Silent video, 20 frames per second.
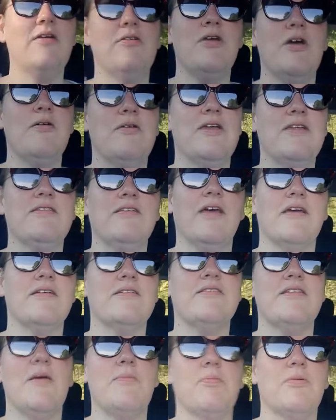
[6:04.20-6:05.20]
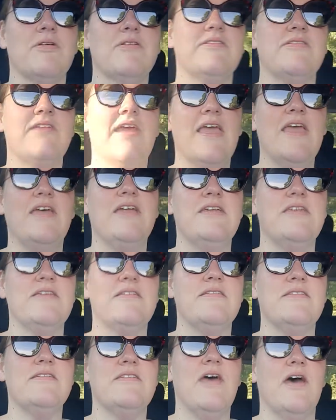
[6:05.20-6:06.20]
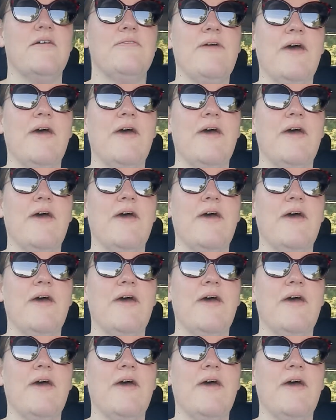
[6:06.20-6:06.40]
don't know, and it's like a separate stand and stuff.